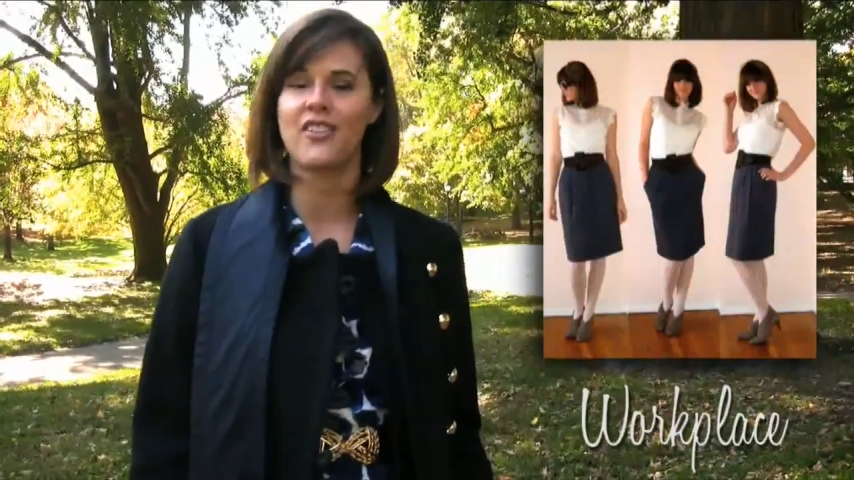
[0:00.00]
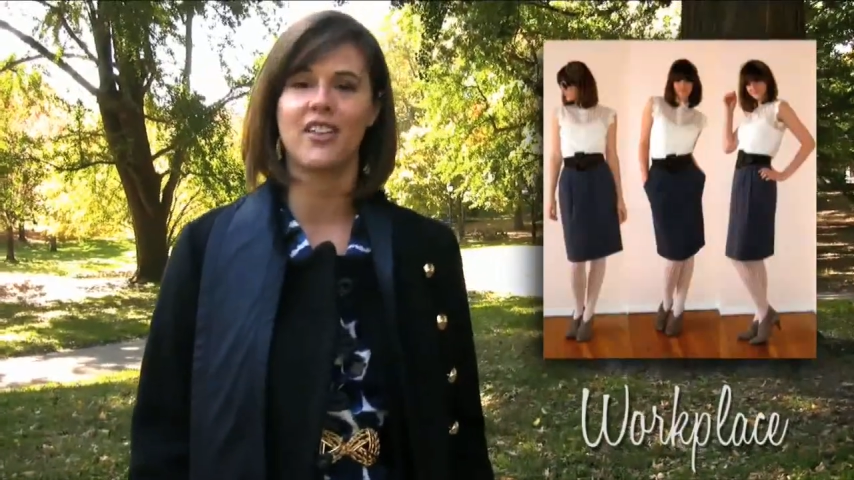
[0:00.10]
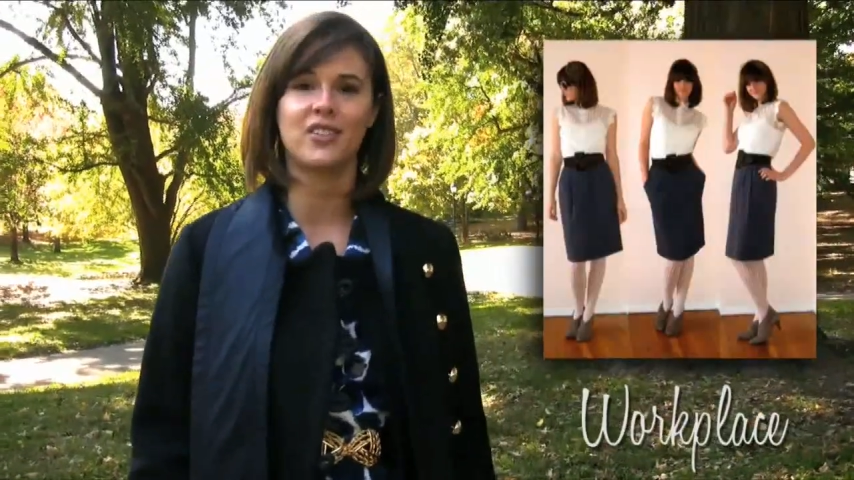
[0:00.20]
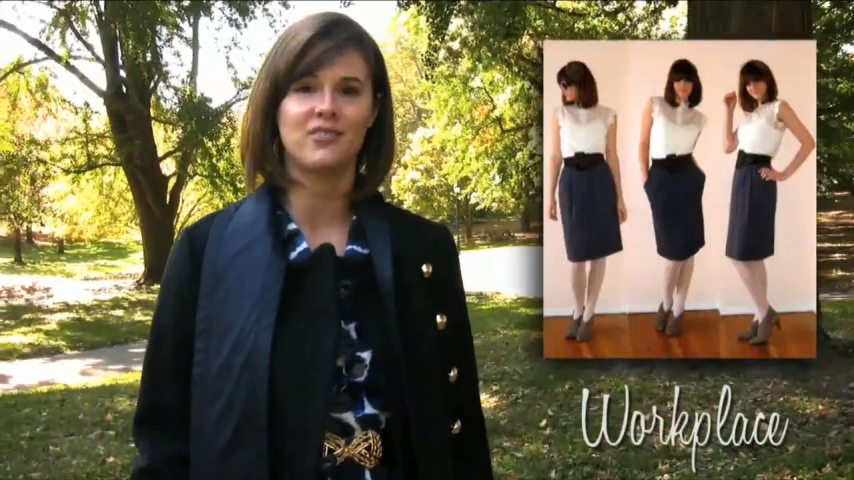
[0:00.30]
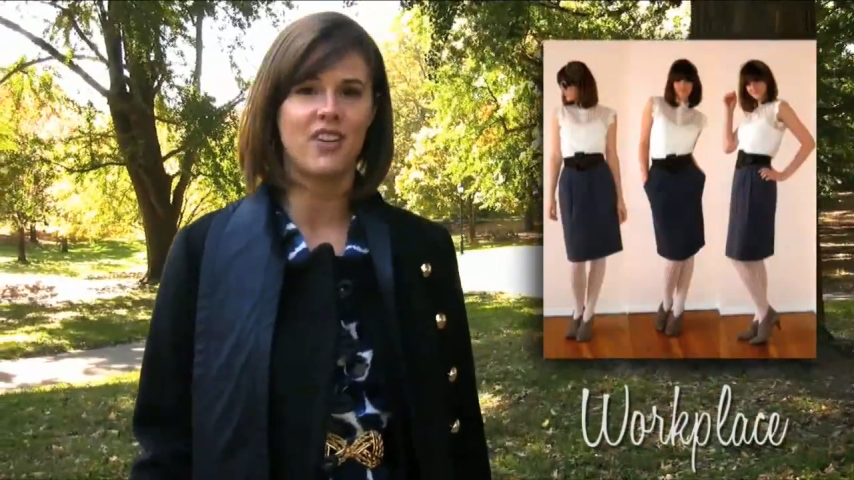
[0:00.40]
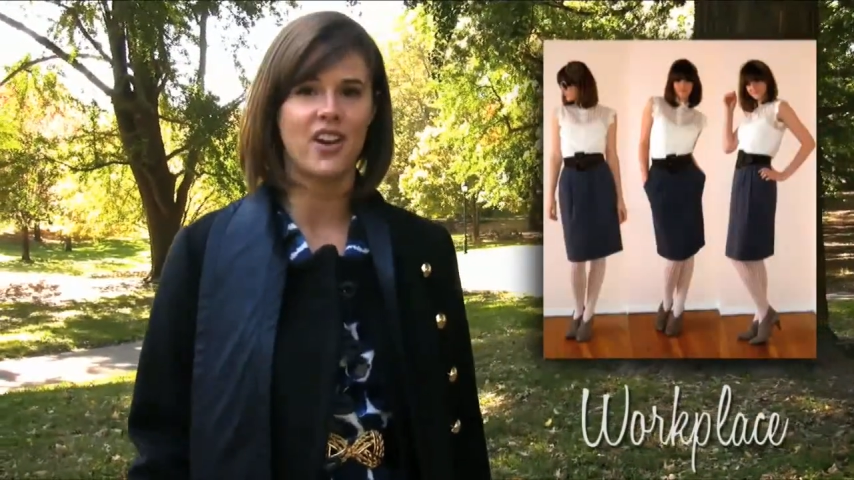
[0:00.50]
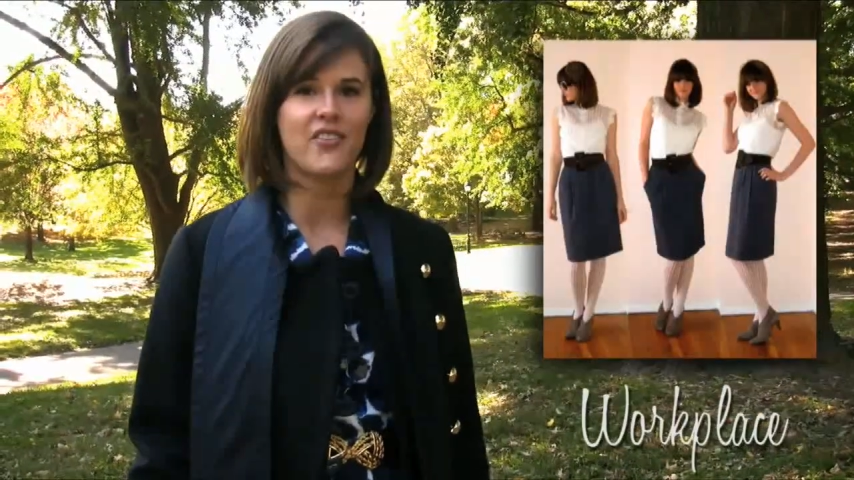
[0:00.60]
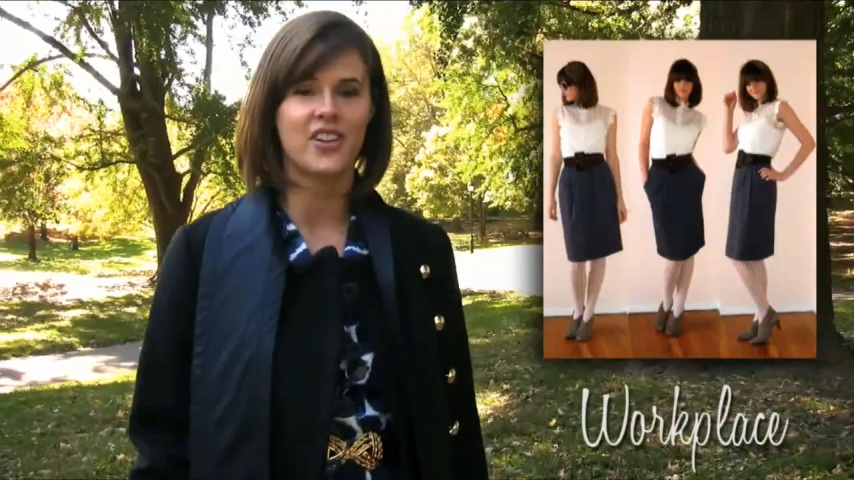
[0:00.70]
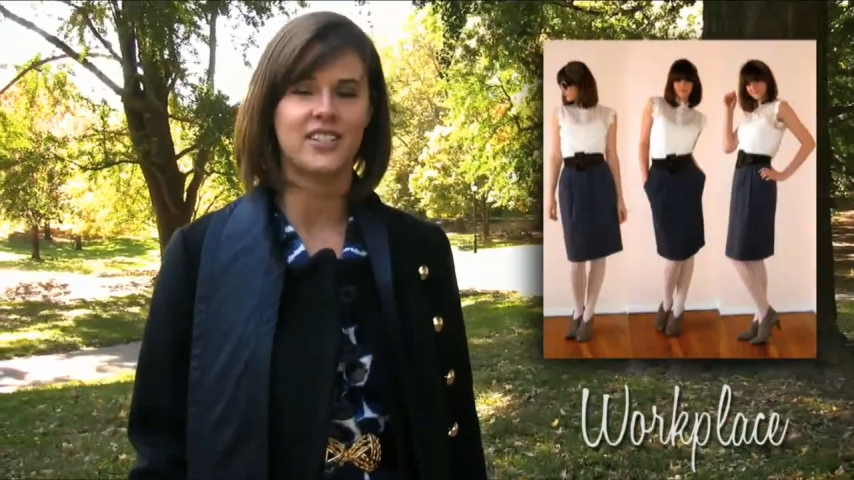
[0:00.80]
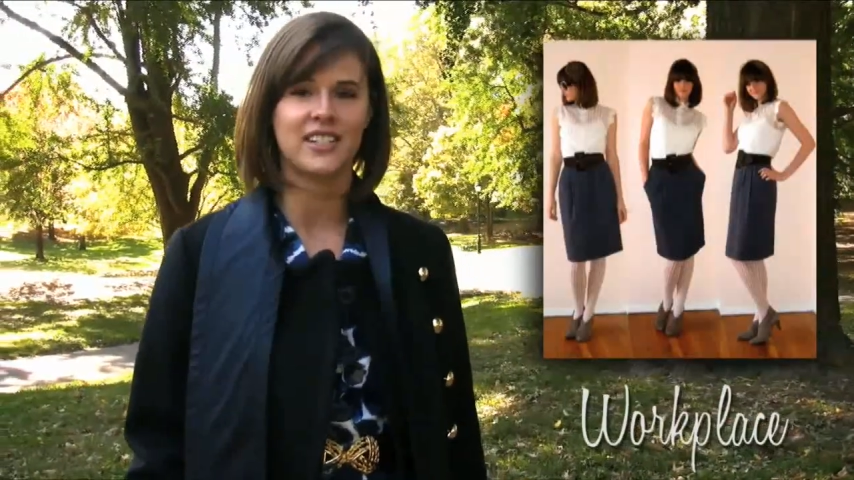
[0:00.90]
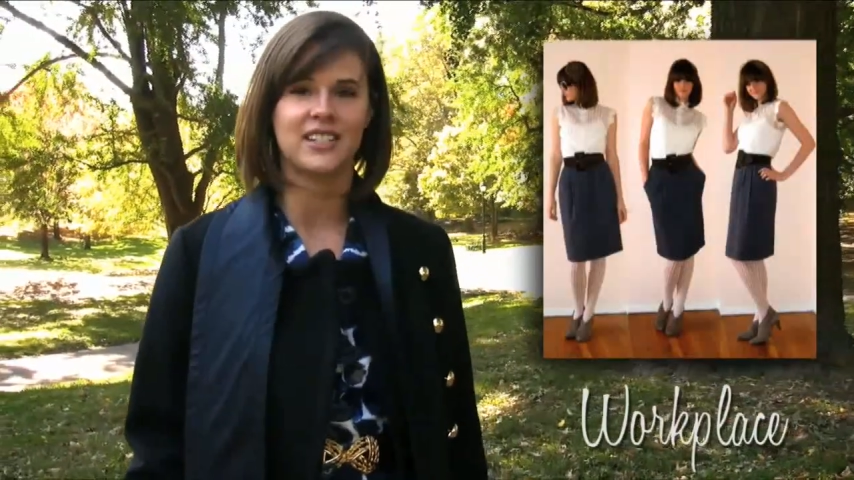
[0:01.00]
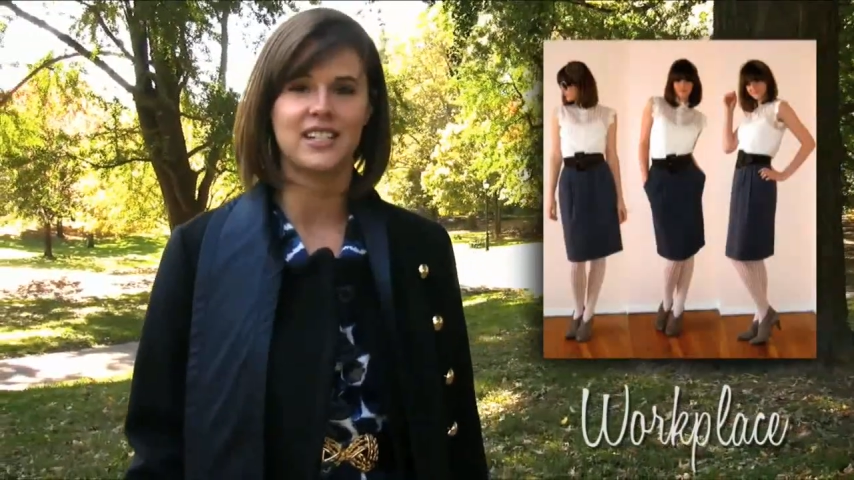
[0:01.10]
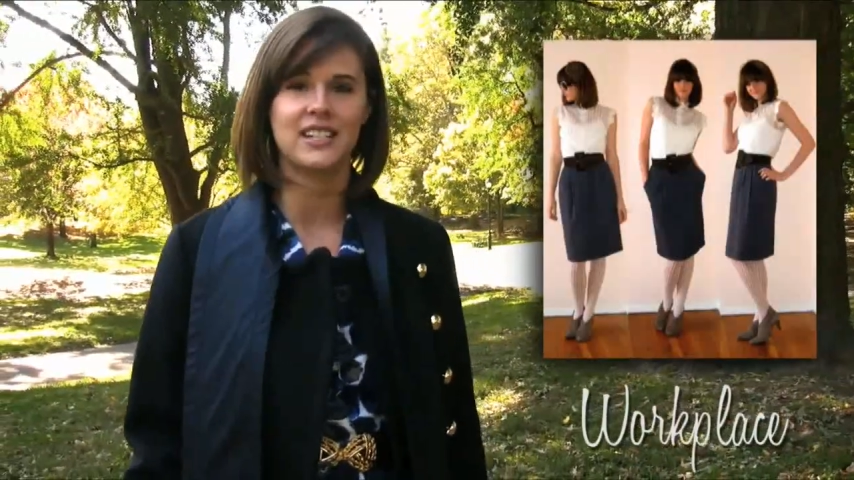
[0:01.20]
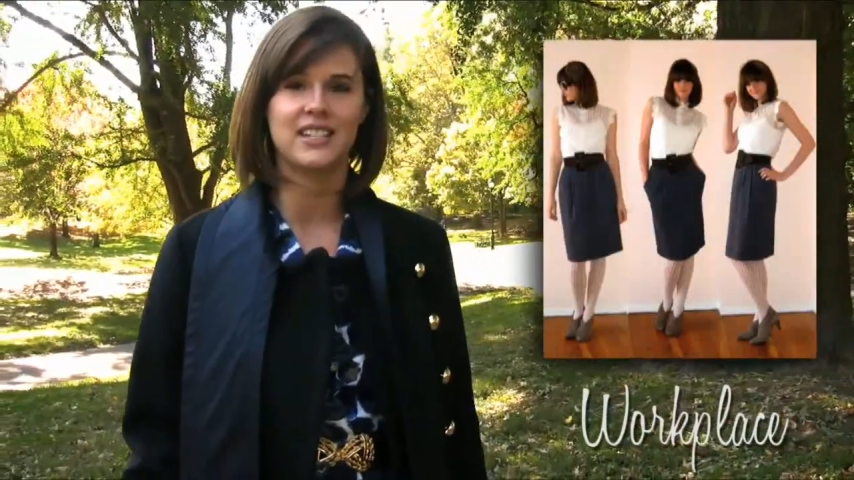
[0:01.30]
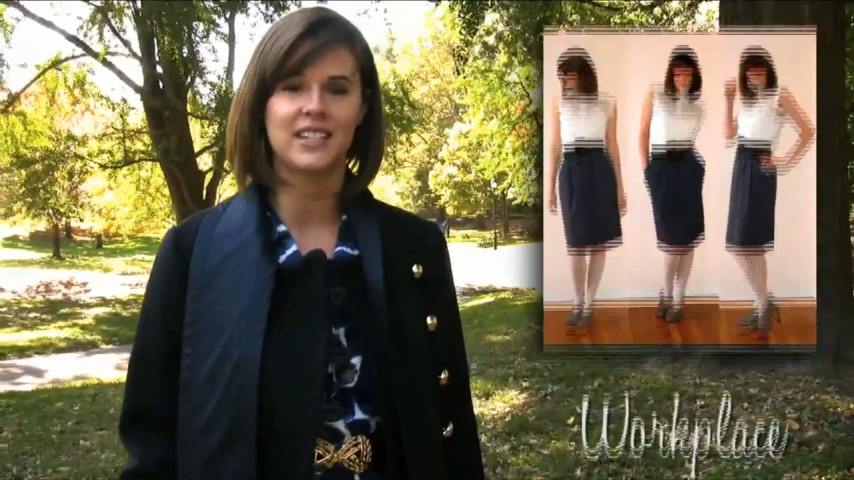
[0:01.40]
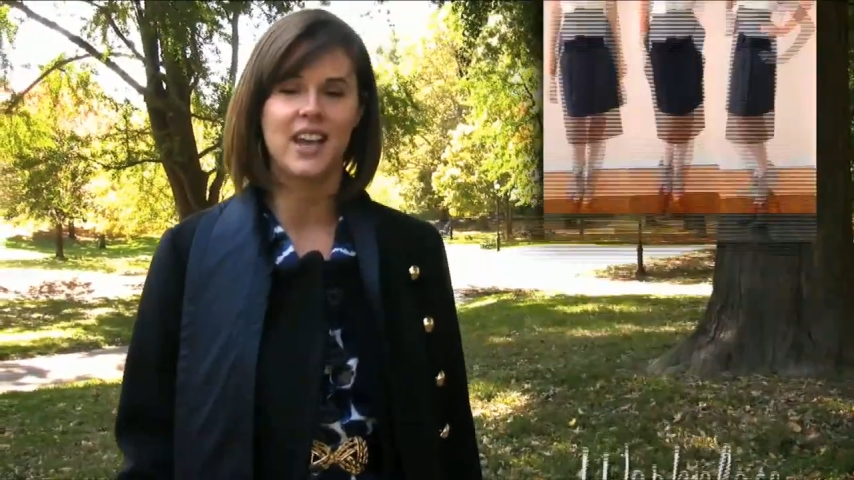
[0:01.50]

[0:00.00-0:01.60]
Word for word: That looks very, very 60s.